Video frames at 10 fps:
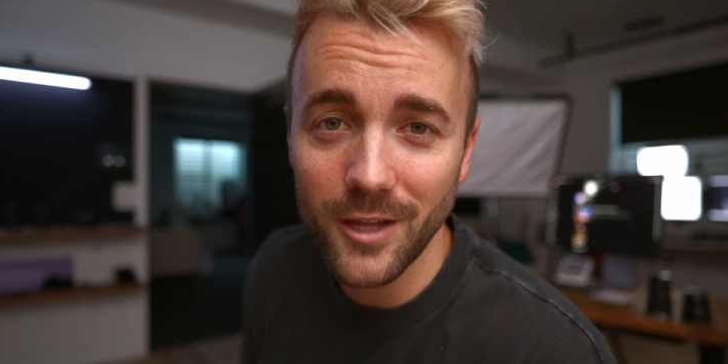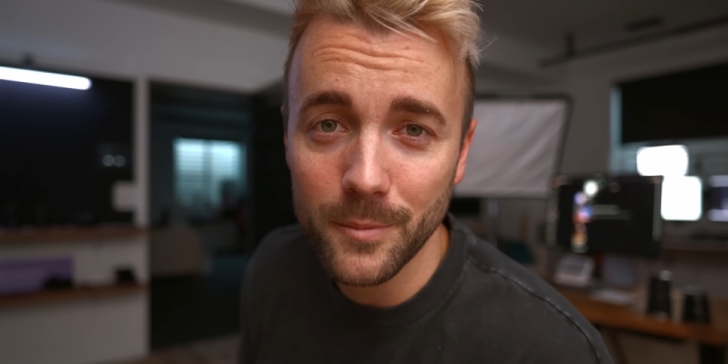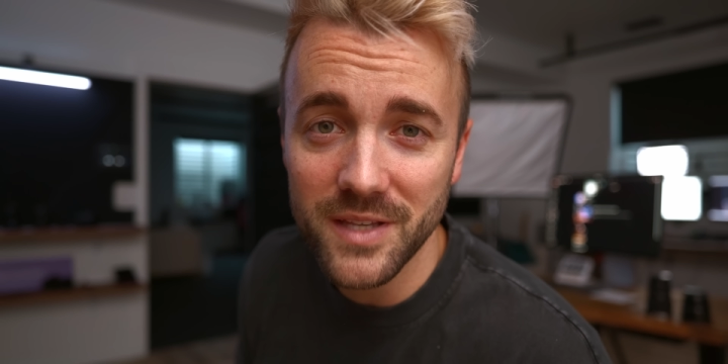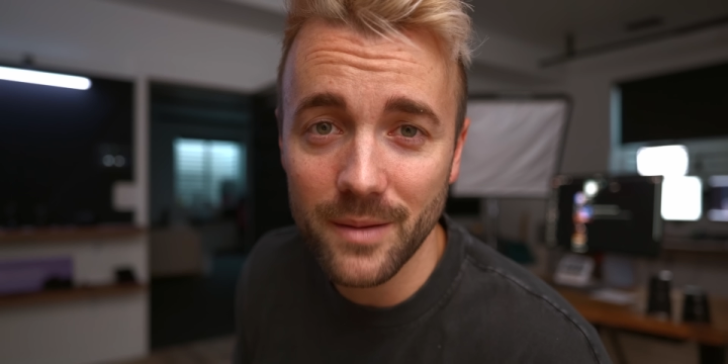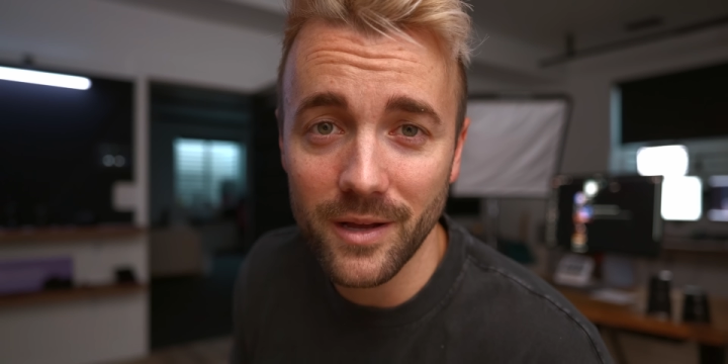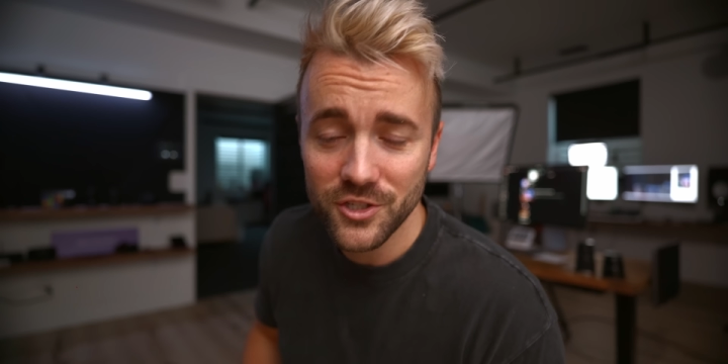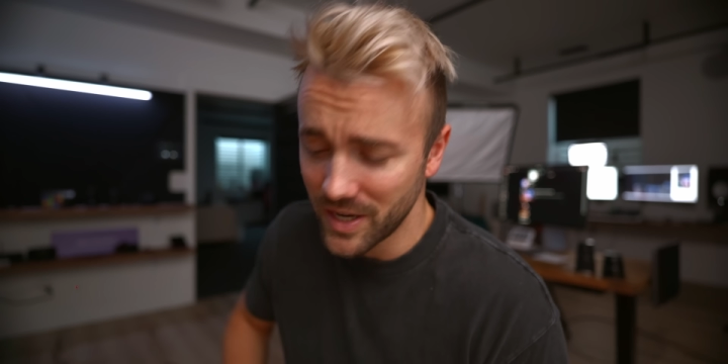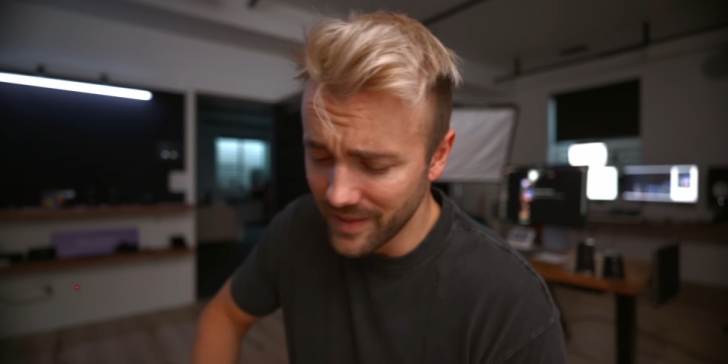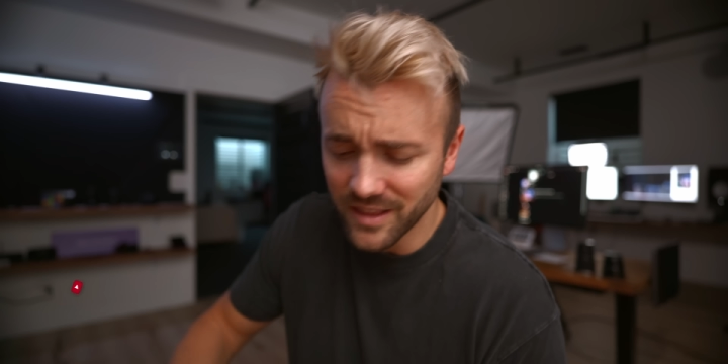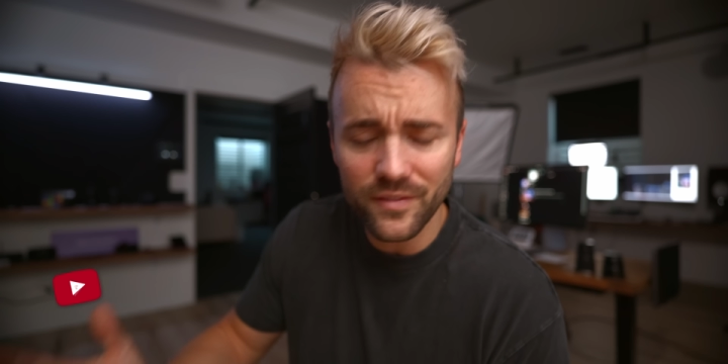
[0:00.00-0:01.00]
Helps out a bunch.
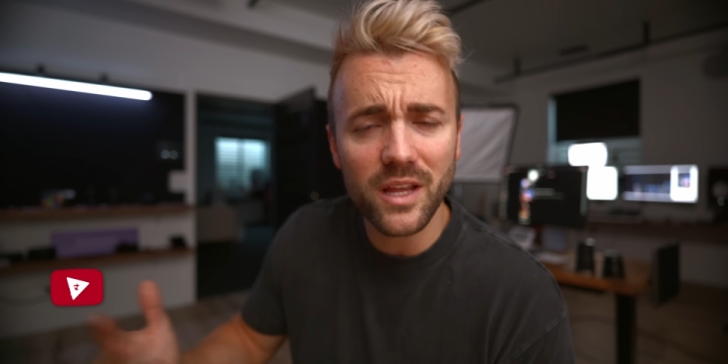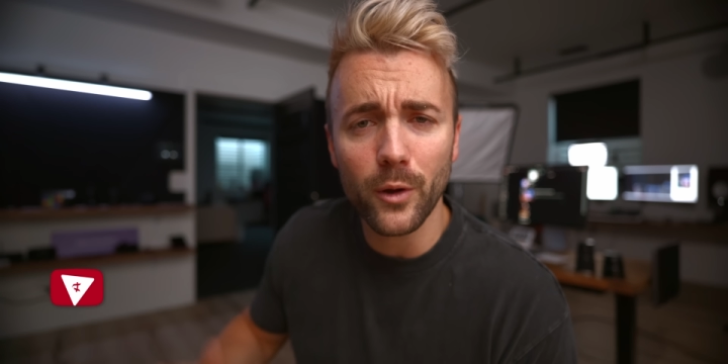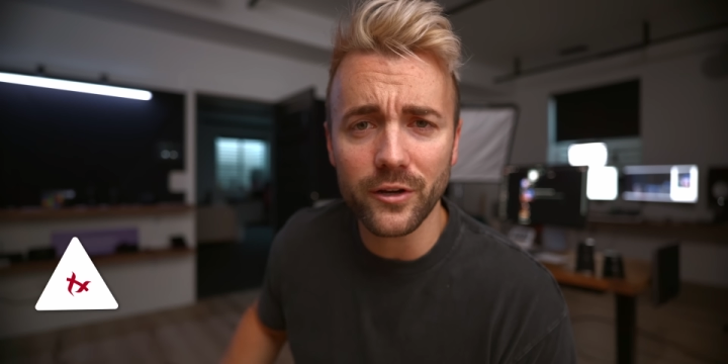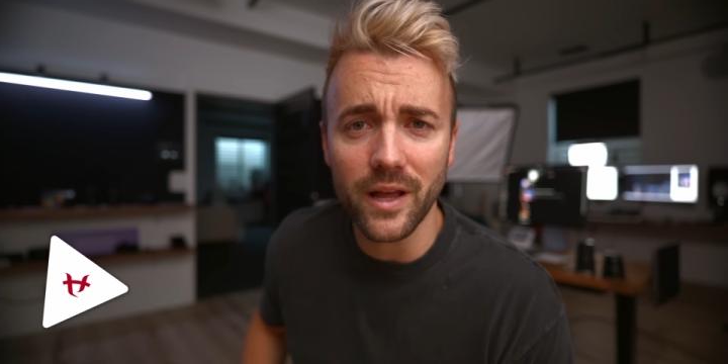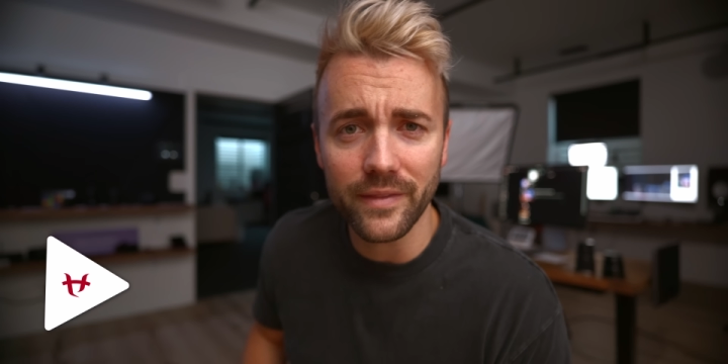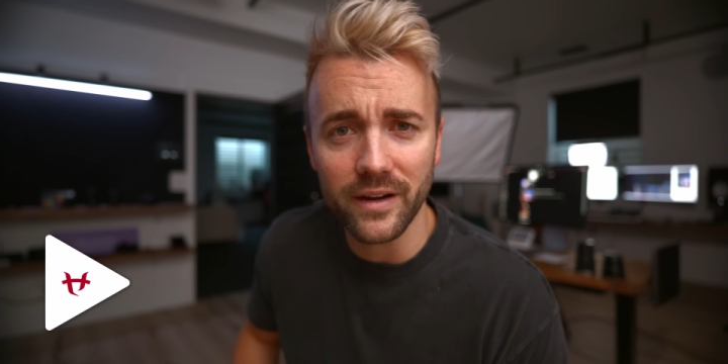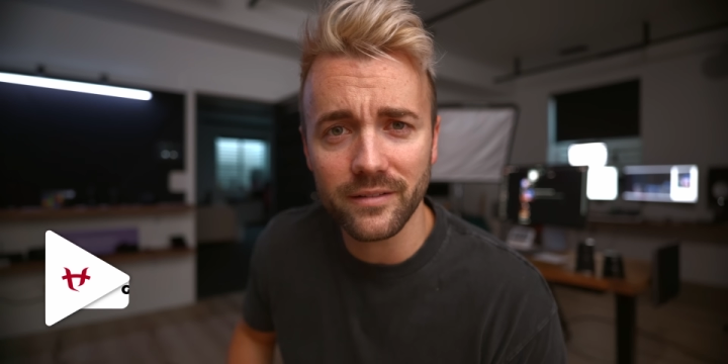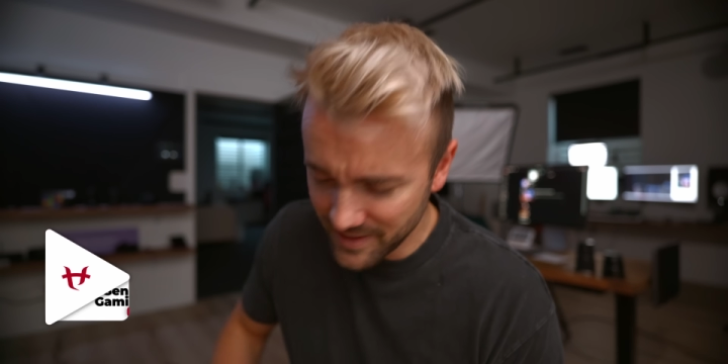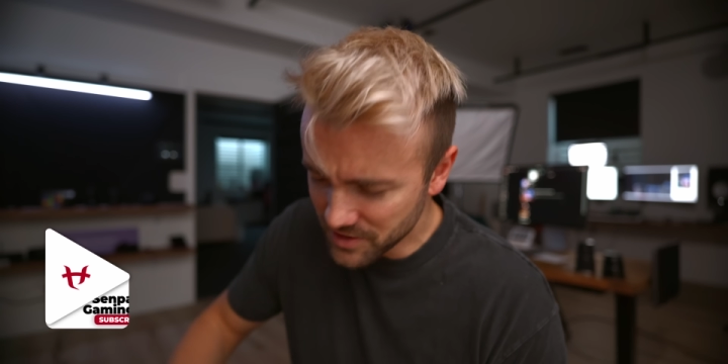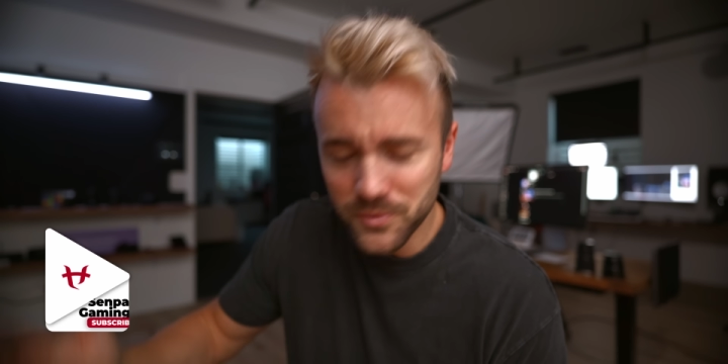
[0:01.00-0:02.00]
And like the video while you're down there.
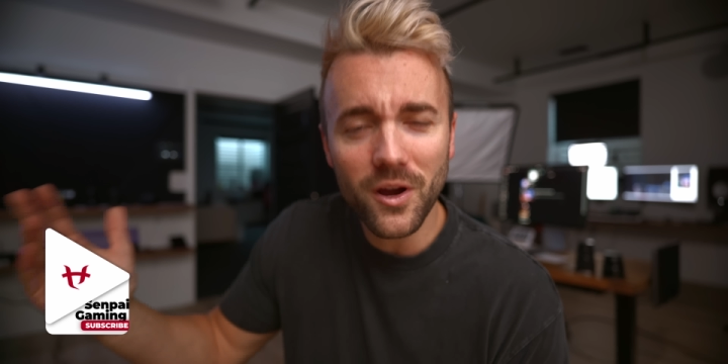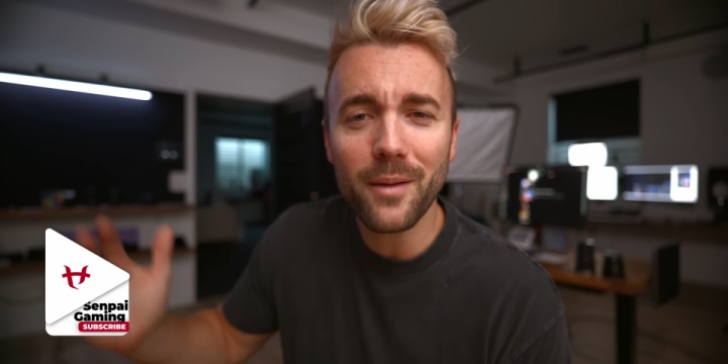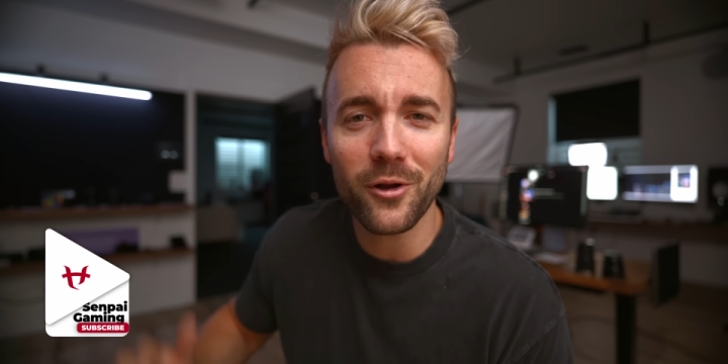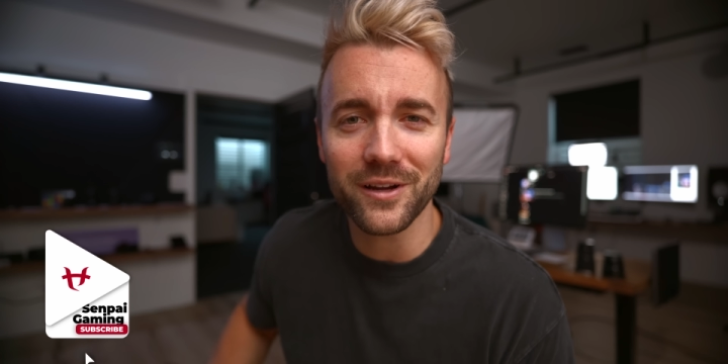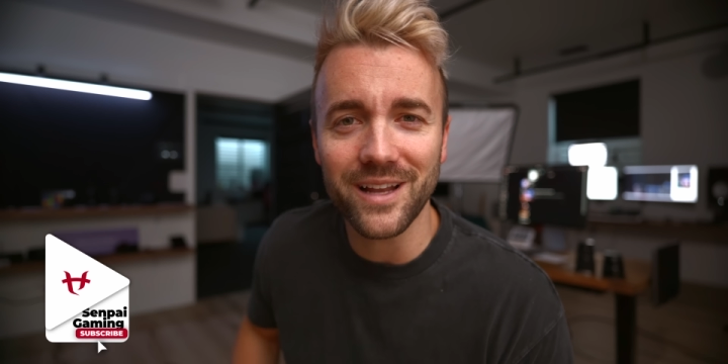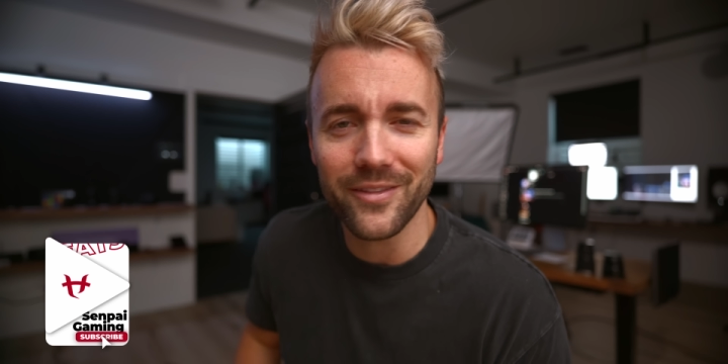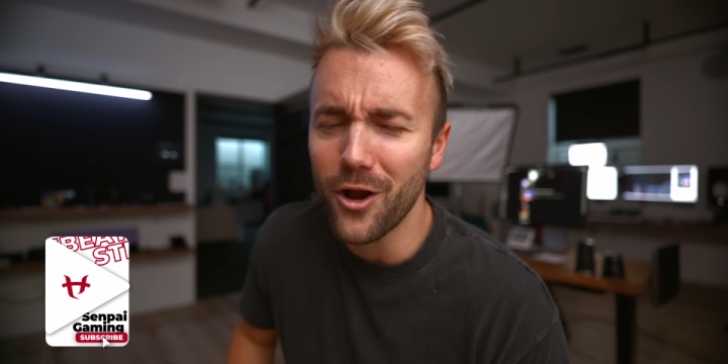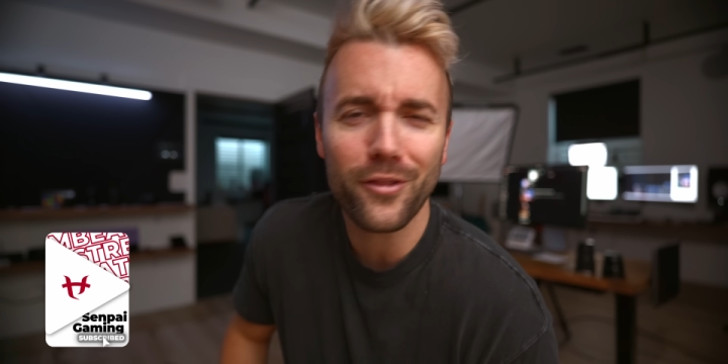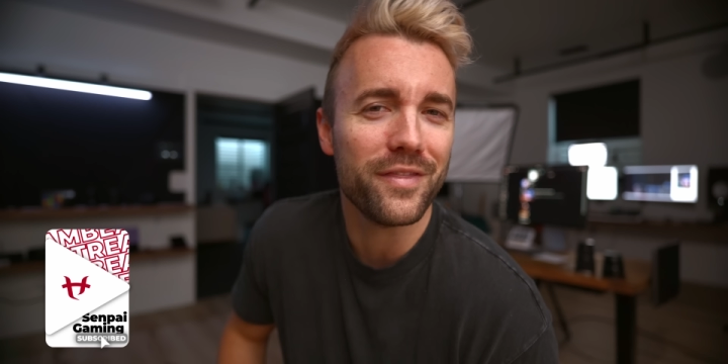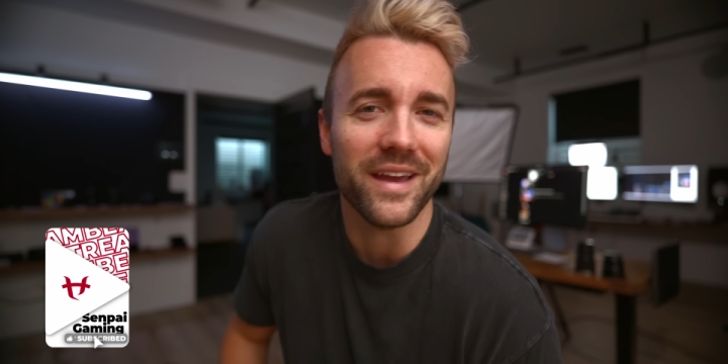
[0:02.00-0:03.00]
And subscribe while you're down there.
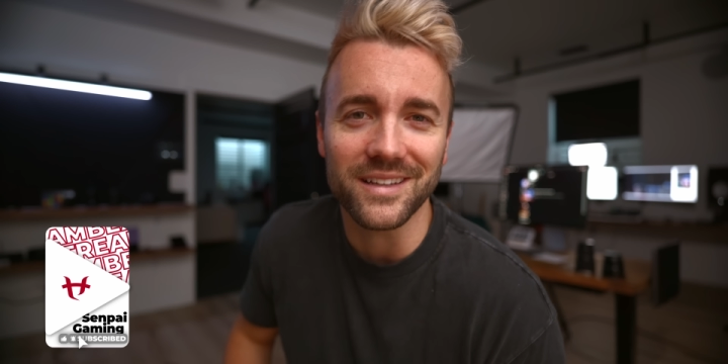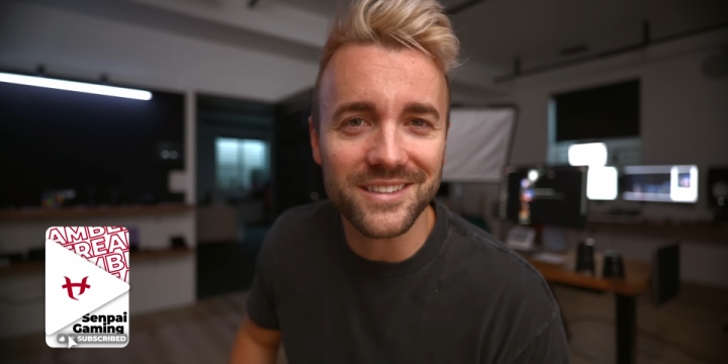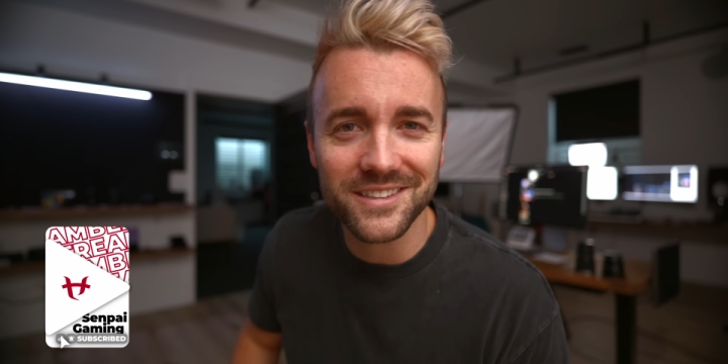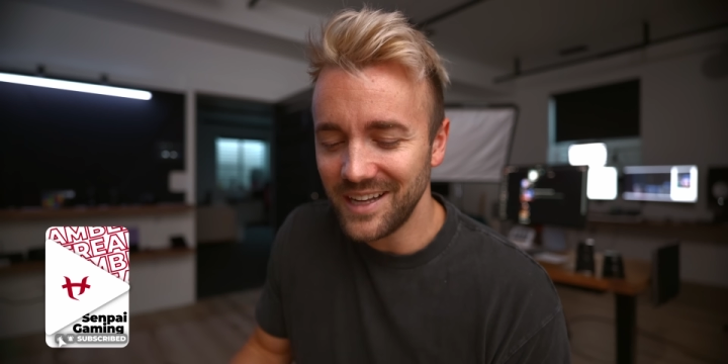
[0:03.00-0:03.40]
All the things.